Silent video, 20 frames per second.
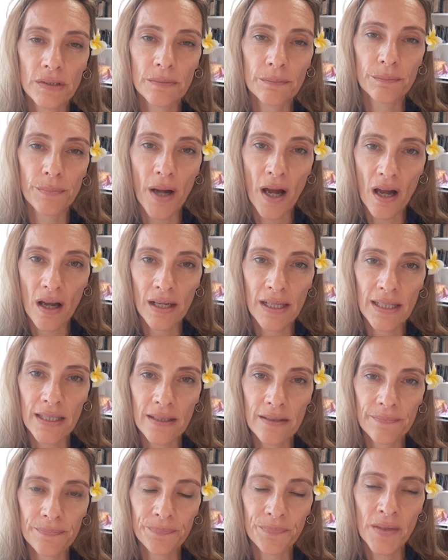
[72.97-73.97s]

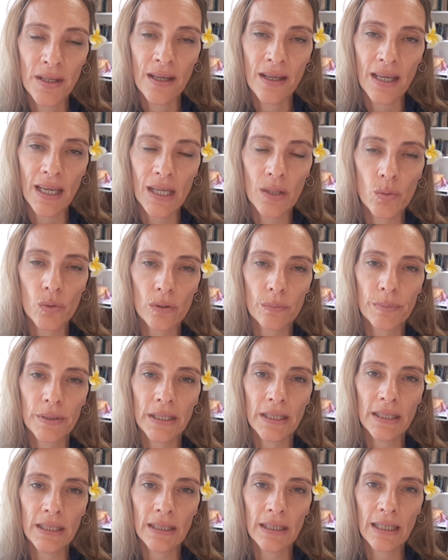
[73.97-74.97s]
Bali, it will
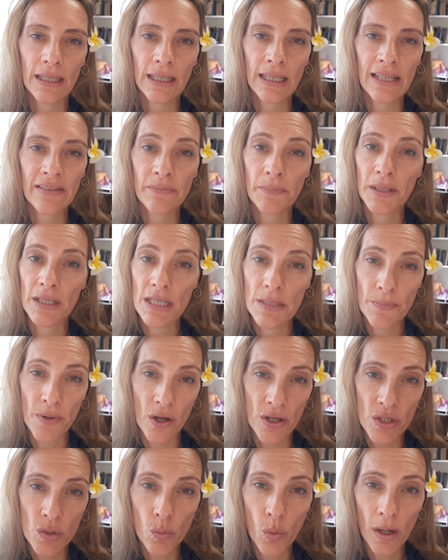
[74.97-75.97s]
be 11 minutes
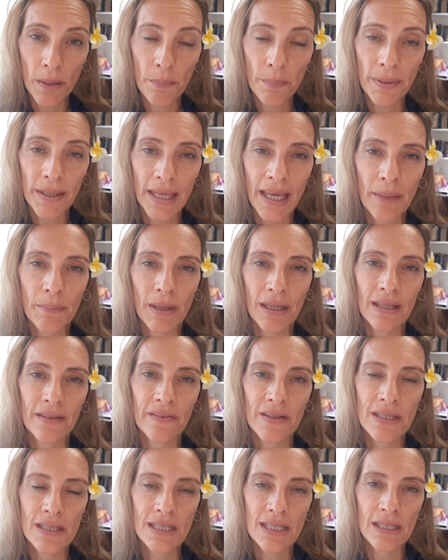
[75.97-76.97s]
past 1 p.m. And if
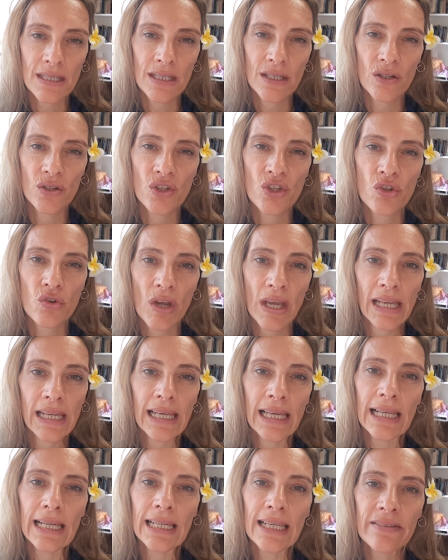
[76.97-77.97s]
it's Sydney,
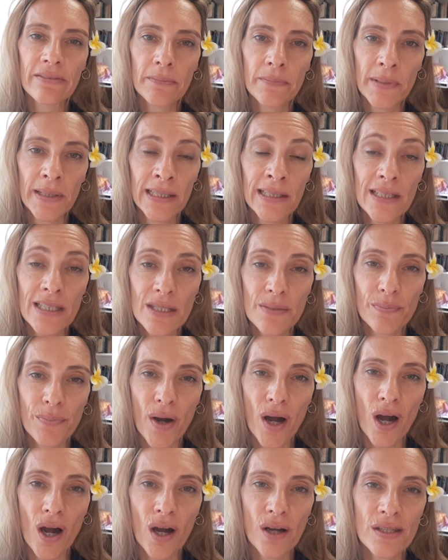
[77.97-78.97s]
Australia, 11 minutes
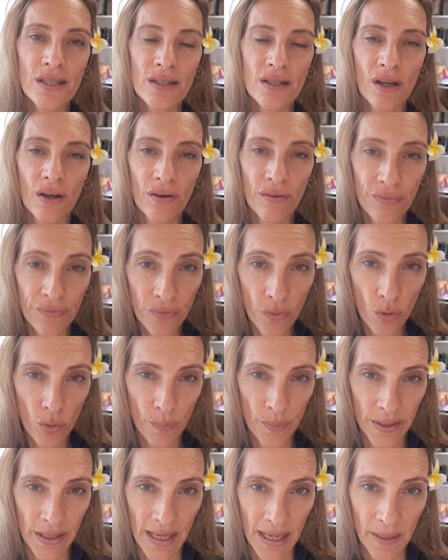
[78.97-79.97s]
past 4
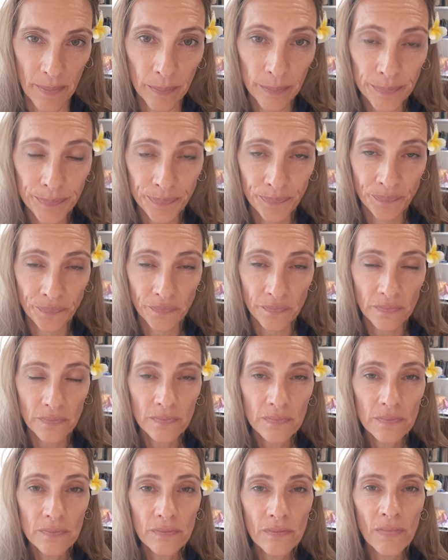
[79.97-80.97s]
p.m.
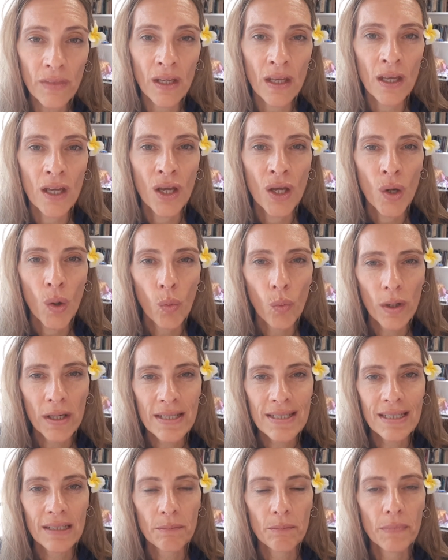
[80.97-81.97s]
What
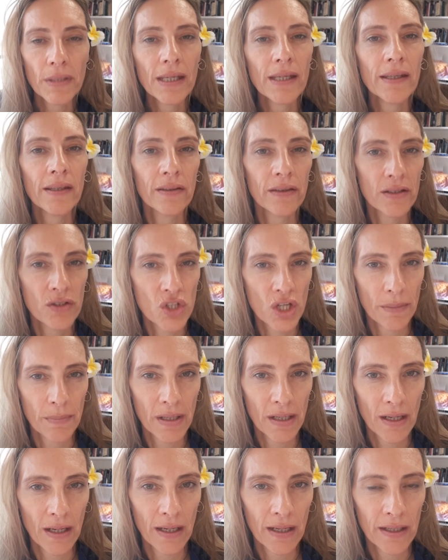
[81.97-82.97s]
does it mean, the
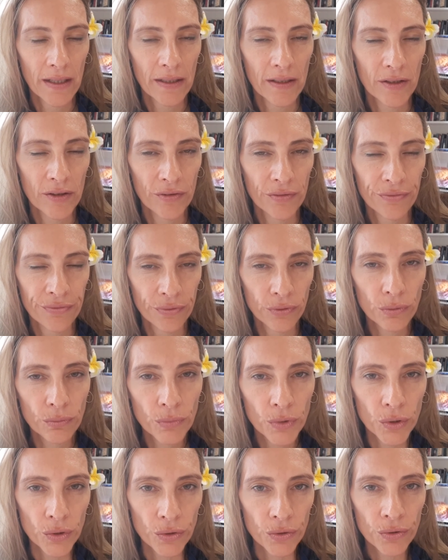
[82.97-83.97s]
Gemini full
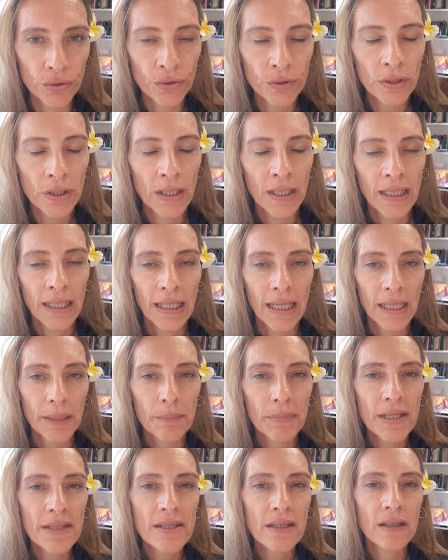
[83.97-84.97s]
moon? It
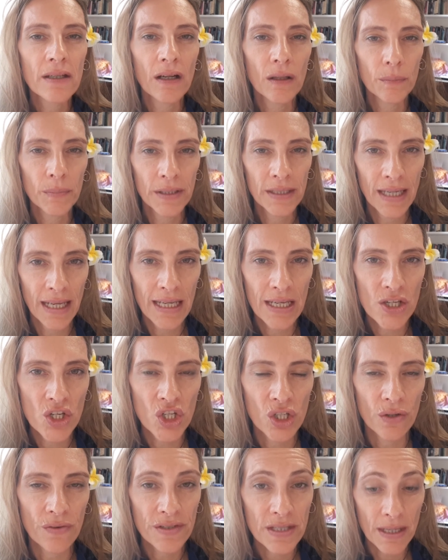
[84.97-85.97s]
means a
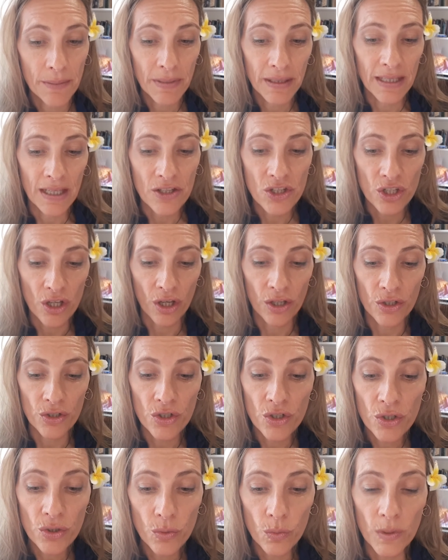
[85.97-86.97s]
culmination of something that
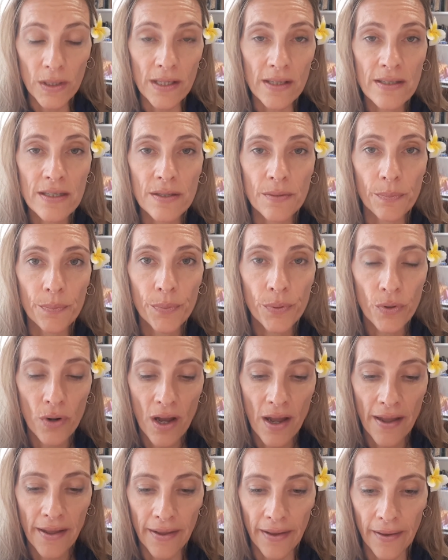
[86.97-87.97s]
started two weeks
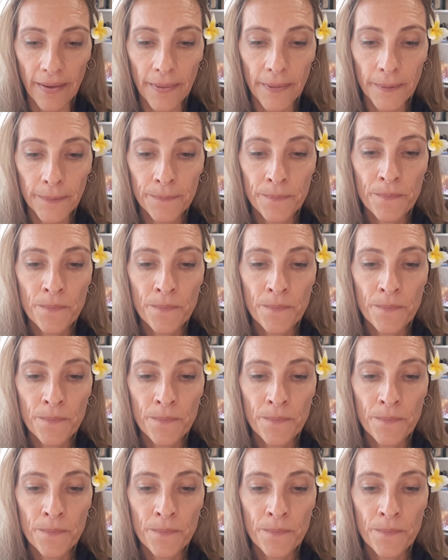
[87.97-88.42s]
prior